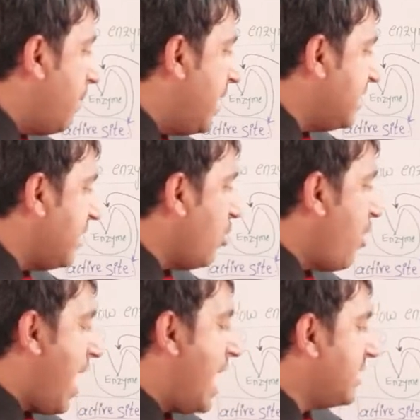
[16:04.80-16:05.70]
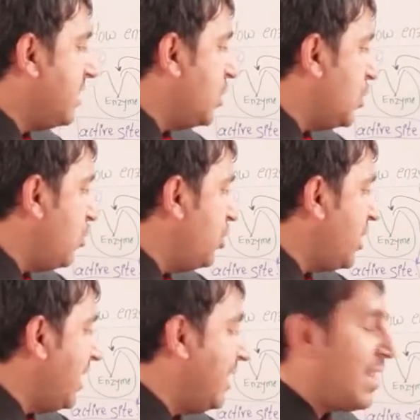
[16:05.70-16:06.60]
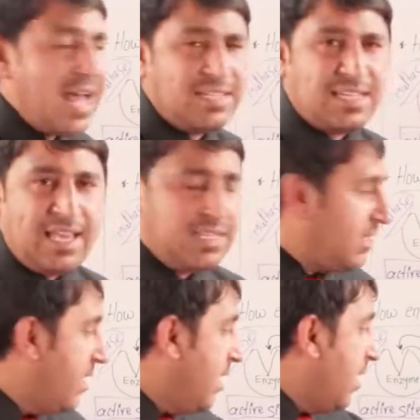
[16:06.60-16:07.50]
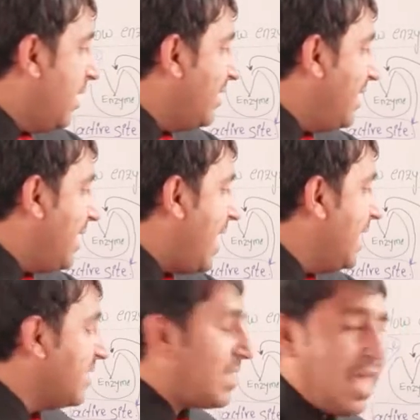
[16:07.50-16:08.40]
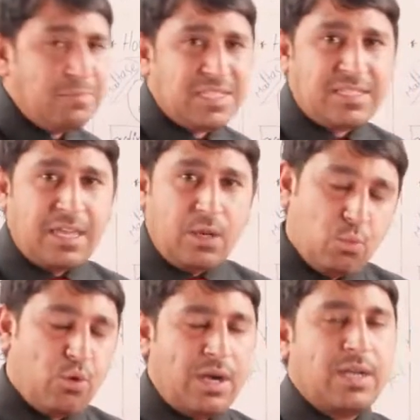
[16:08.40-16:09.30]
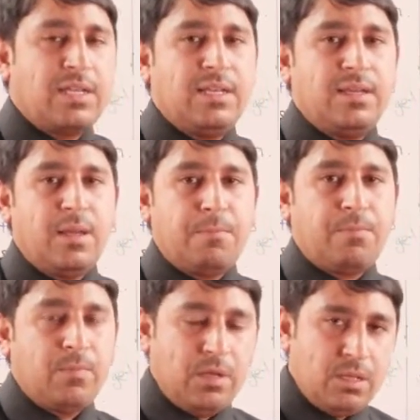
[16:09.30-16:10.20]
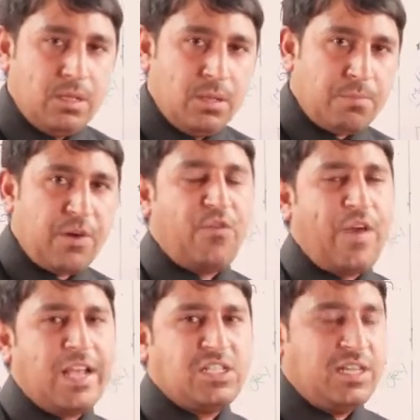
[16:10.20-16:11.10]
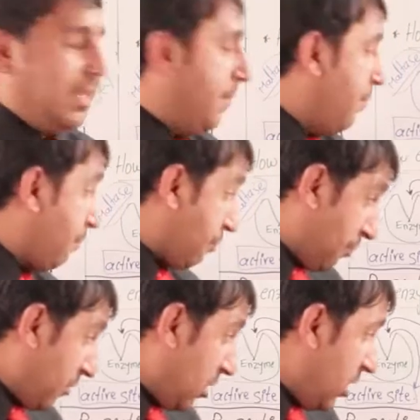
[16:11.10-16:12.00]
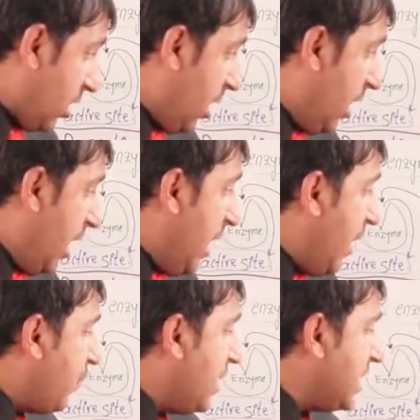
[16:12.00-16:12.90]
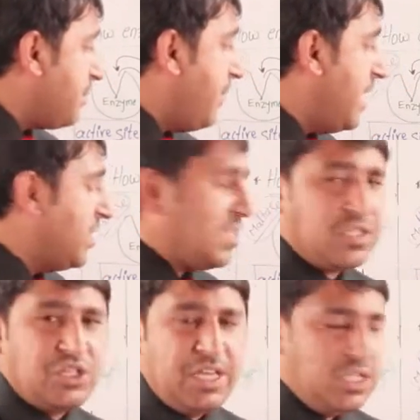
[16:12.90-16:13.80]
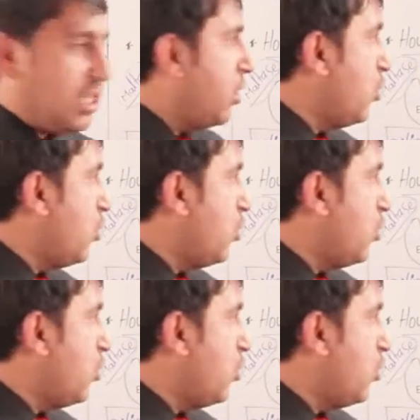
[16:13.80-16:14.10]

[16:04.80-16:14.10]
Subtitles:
basic or acidic solution, in that case the enzymes can work perfectly. If this pH is changing,